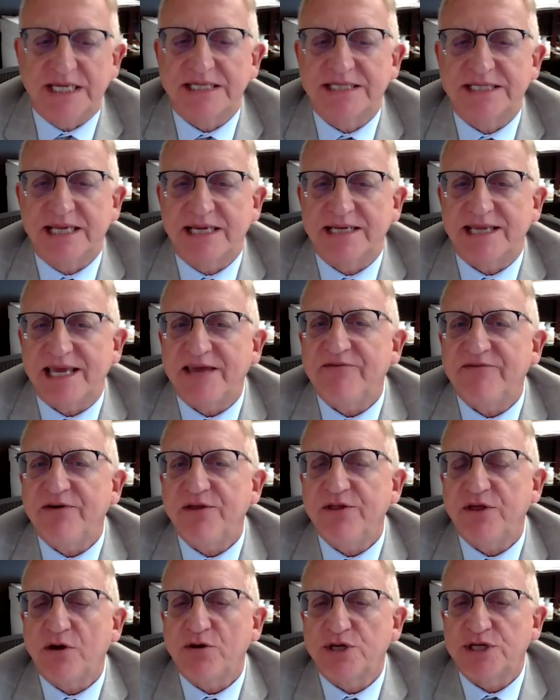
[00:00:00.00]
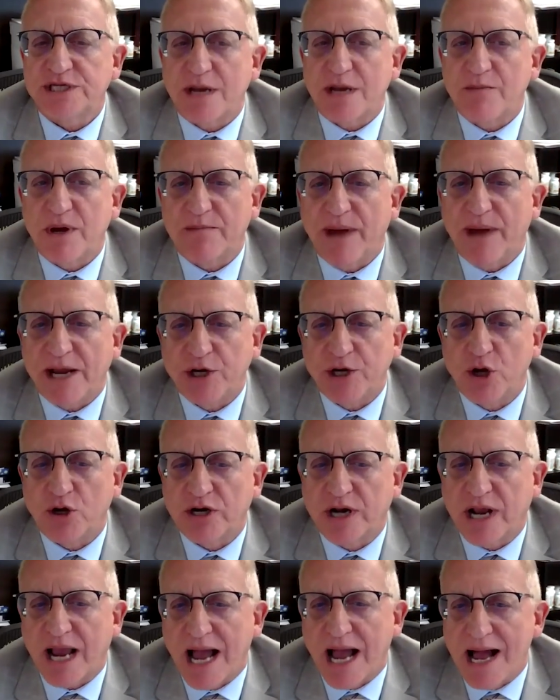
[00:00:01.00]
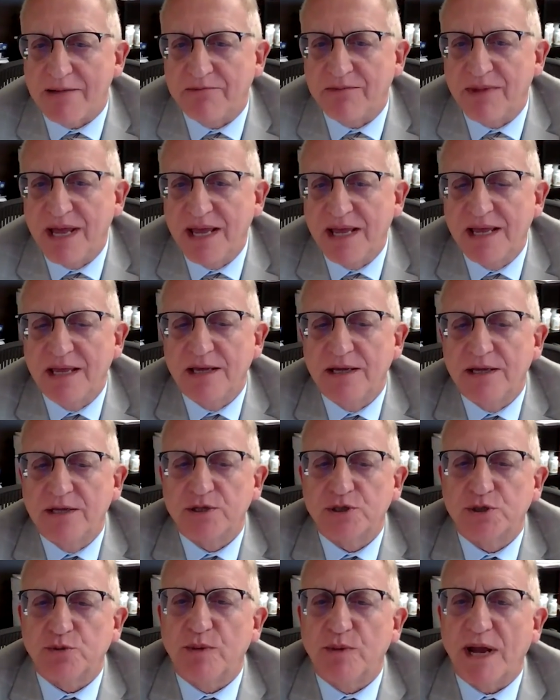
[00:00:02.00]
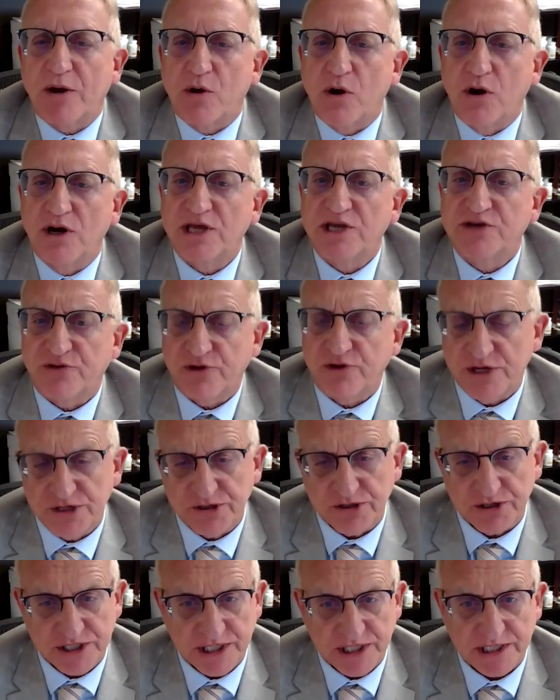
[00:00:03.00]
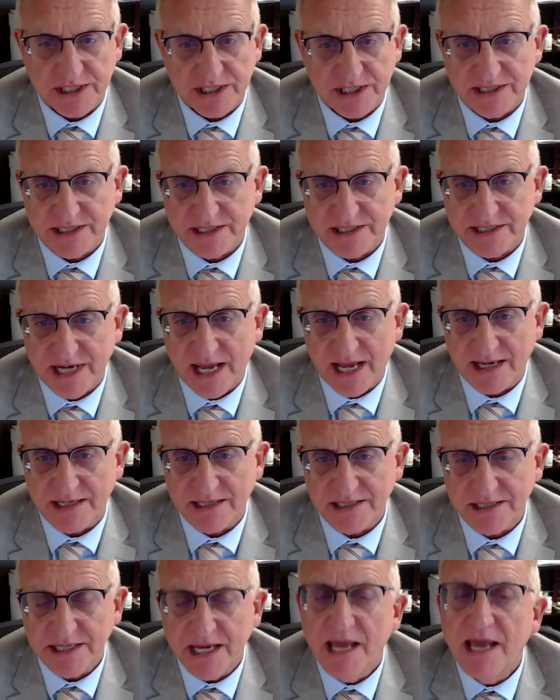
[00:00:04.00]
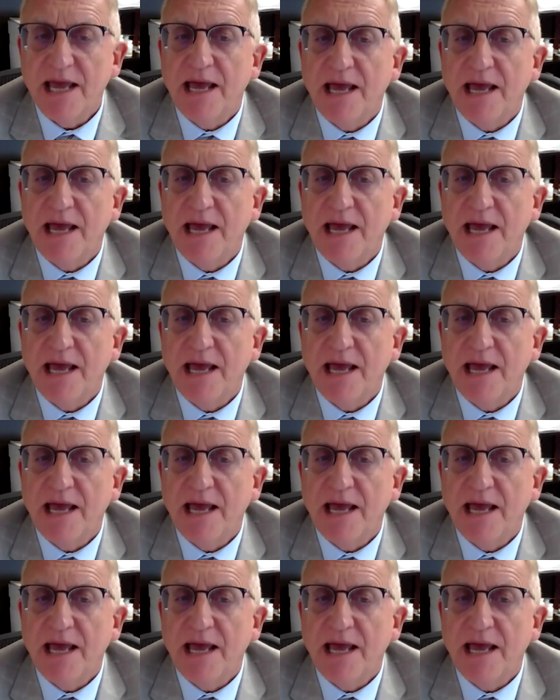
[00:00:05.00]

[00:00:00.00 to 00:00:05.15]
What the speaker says: is that even though someone might not come to my colleagues for interstitial cystitis,